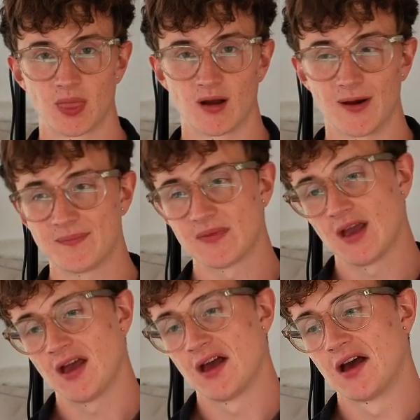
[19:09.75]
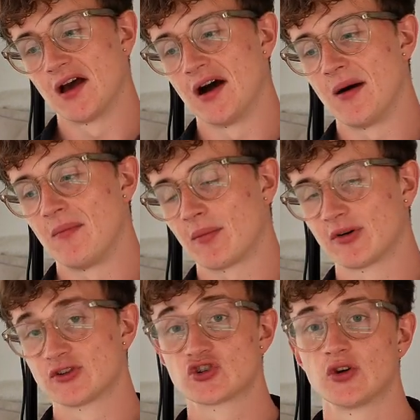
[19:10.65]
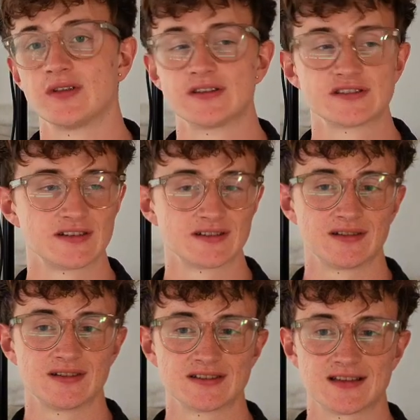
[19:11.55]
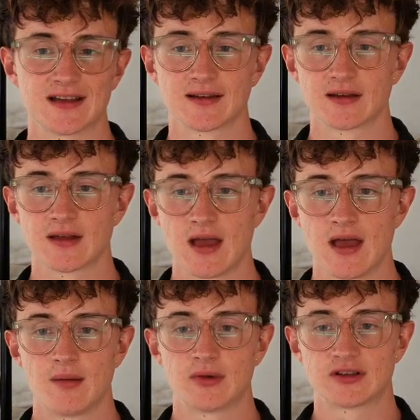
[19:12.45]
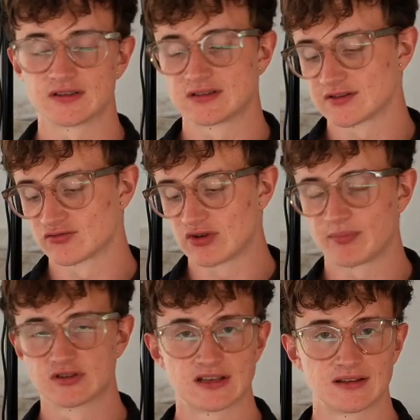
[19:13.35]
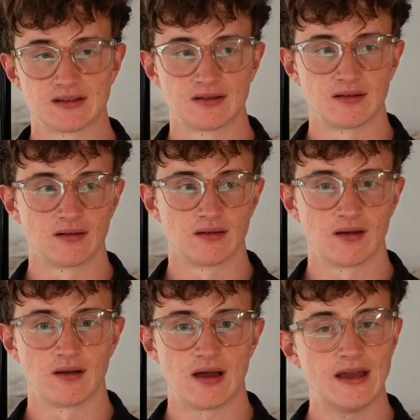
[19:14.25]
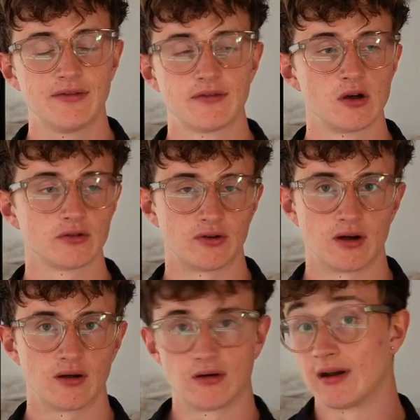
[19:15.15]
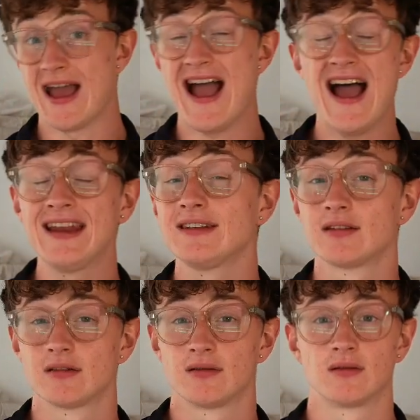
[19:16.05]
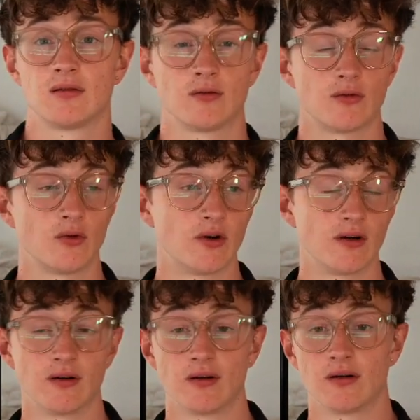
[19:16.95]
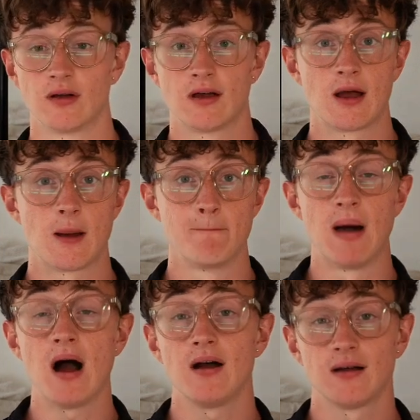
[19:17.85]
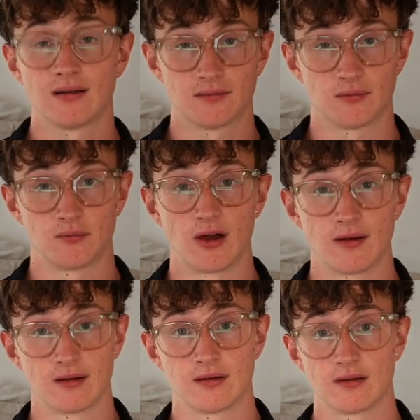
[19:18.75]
All right, I'm going to show you this in a second, because it doesn't represent an eighth note or an and or a ba, right?